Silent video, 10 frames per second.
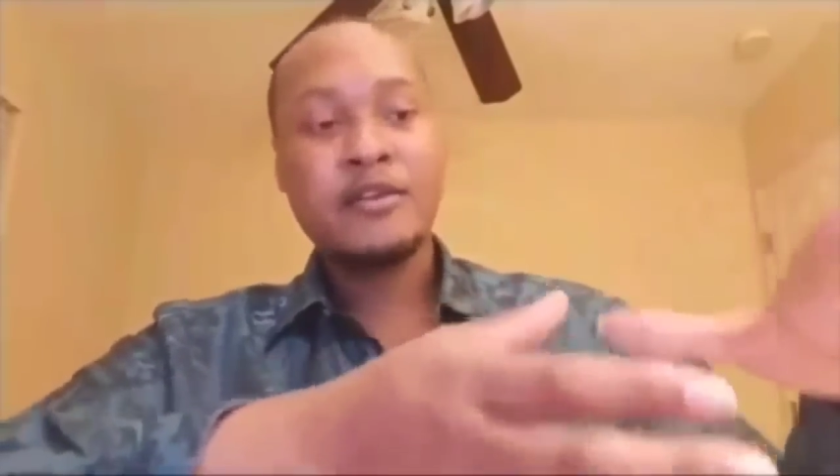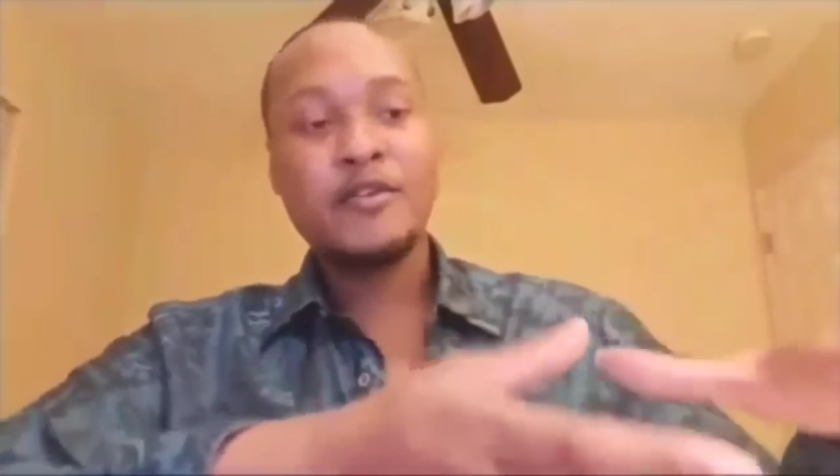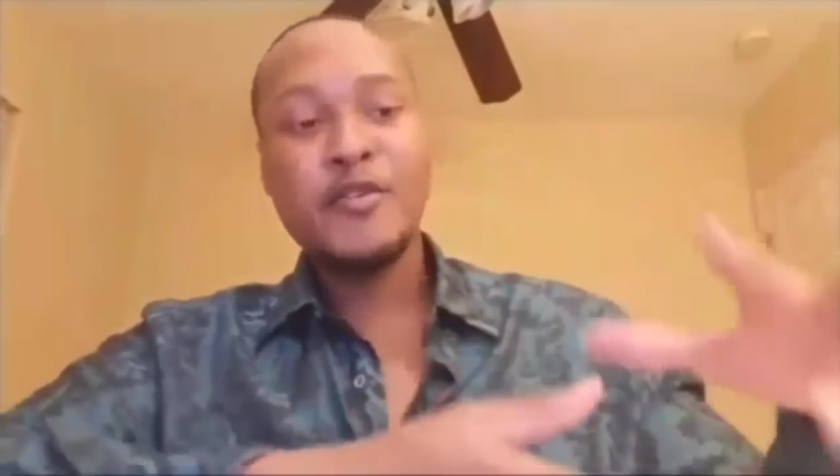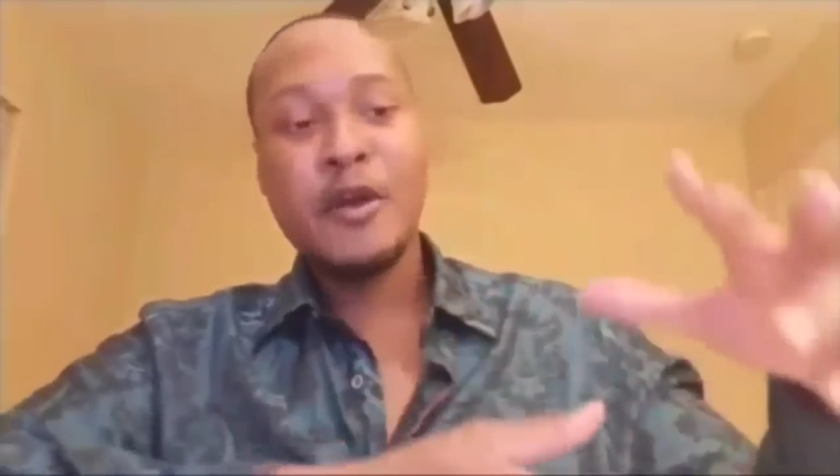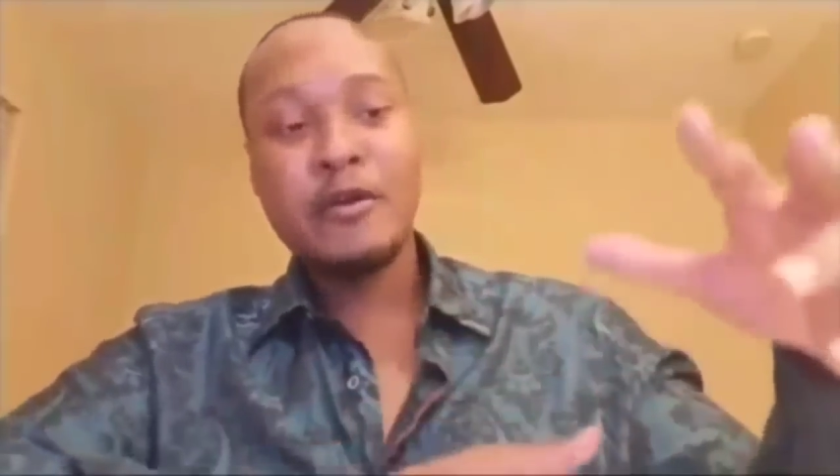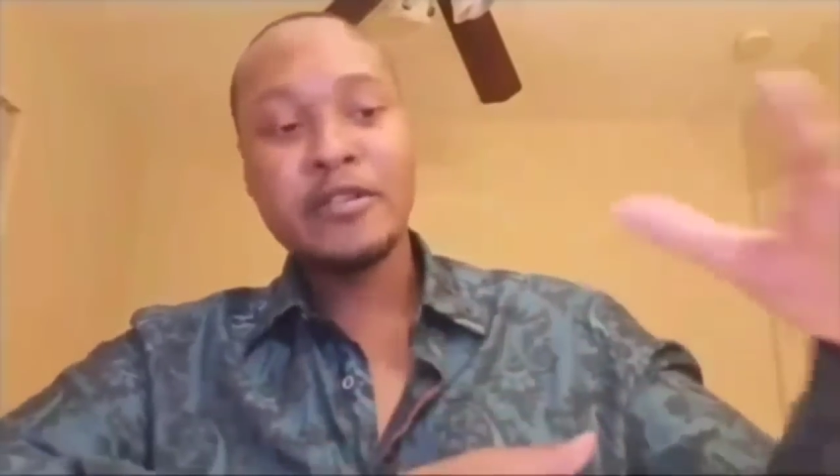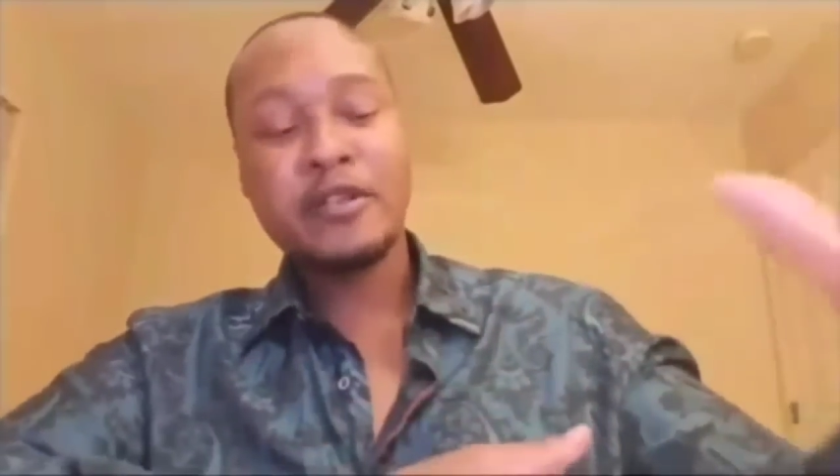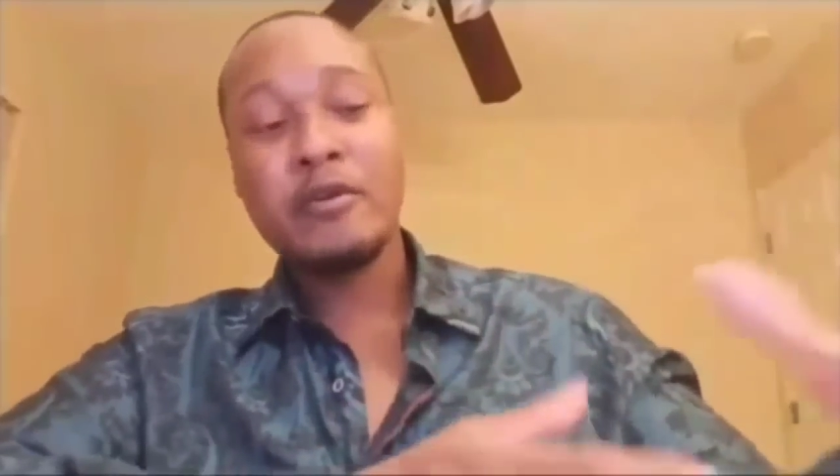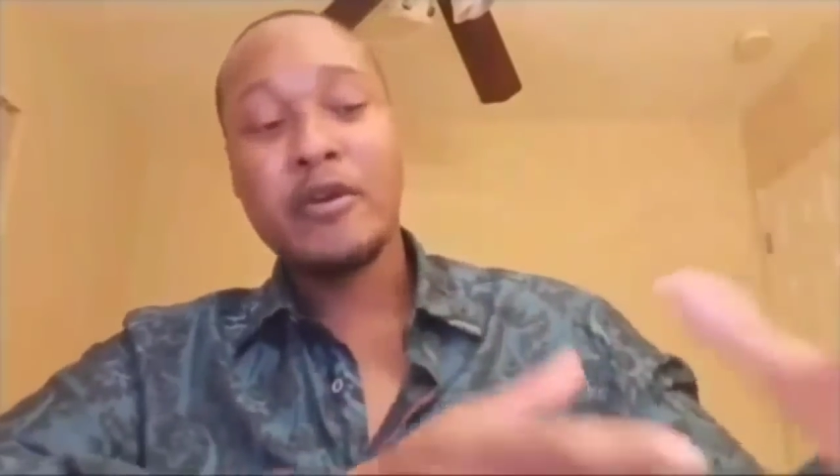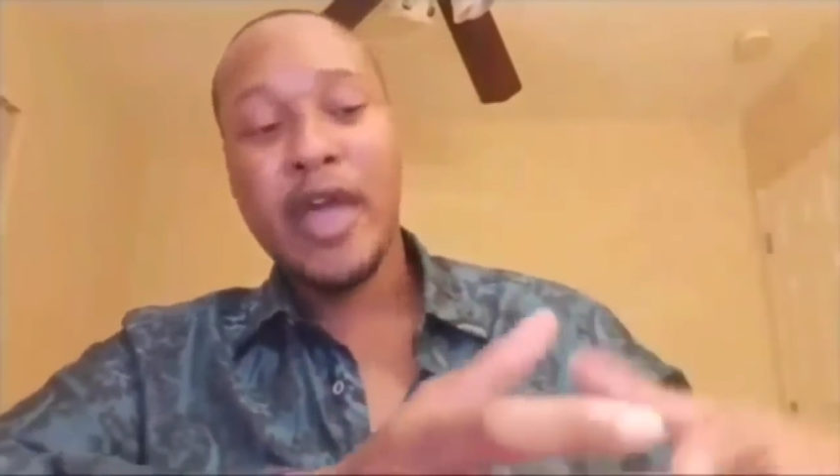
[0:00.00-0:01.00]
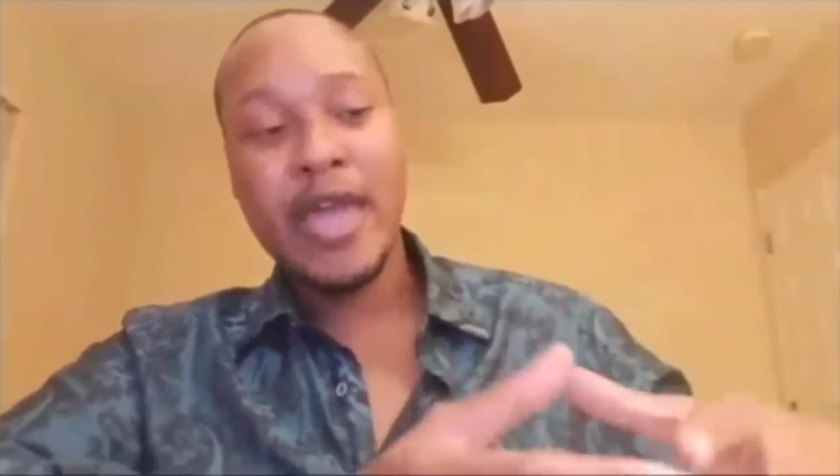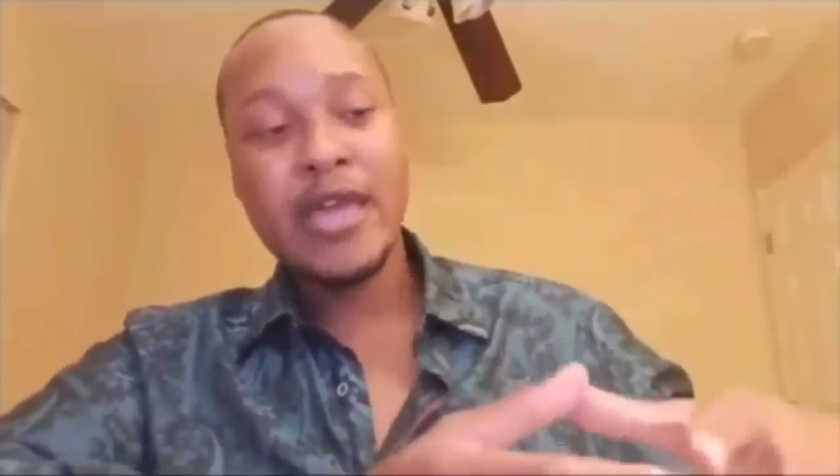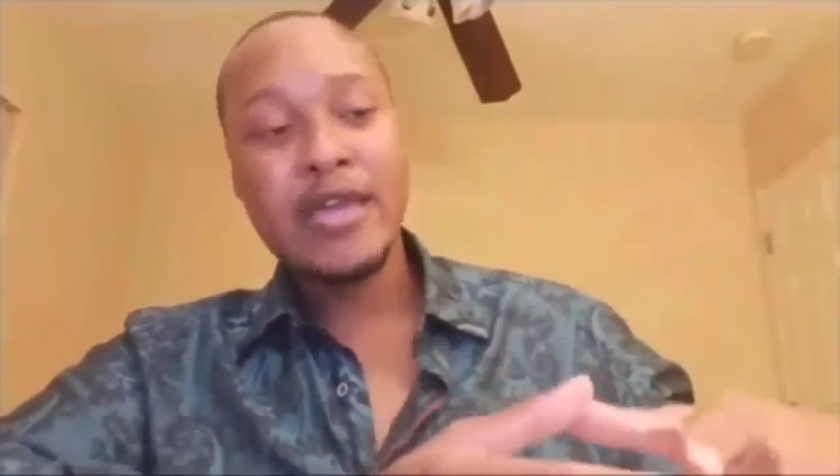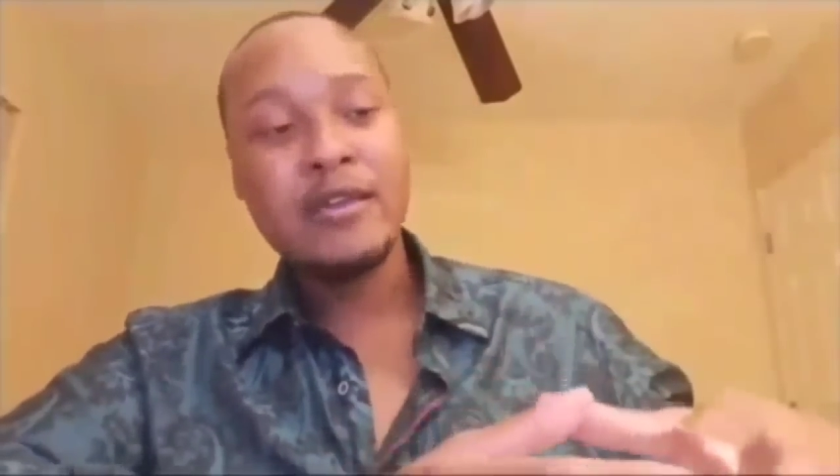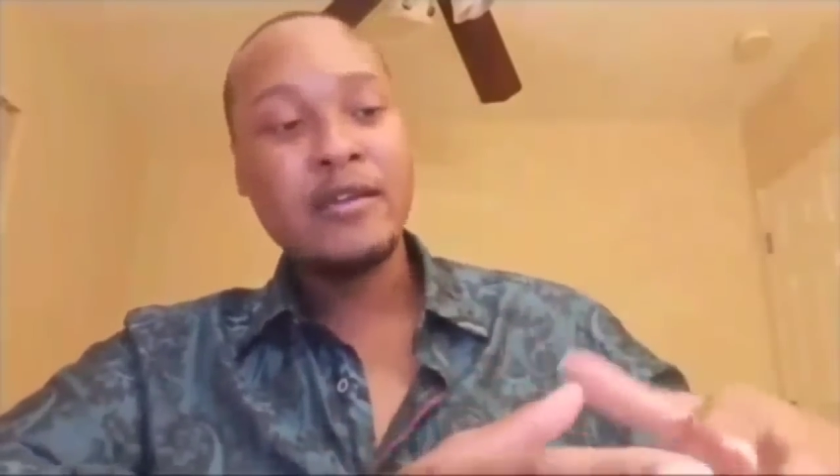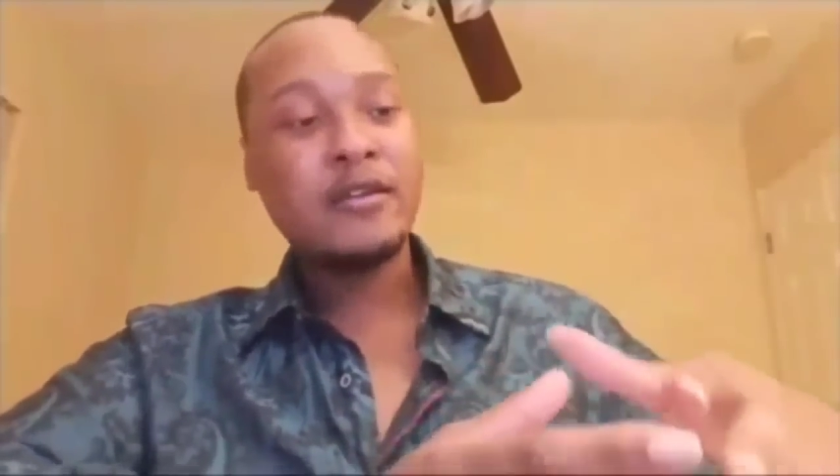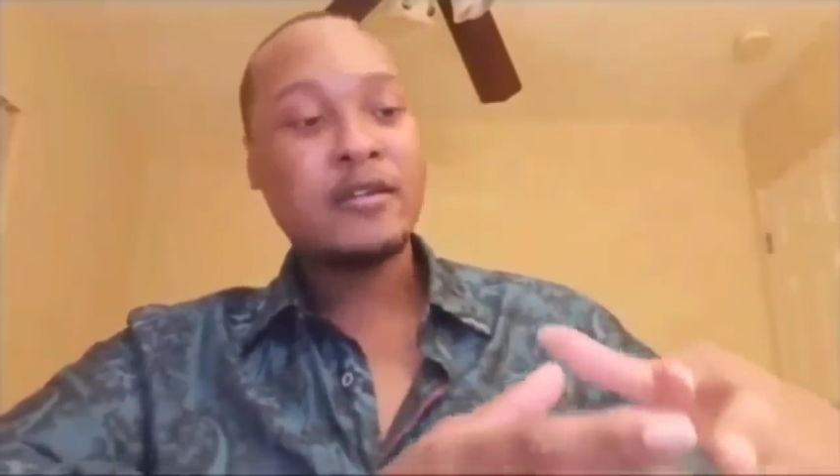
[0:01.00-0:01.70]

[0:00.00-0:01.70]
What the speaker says: you know it's okay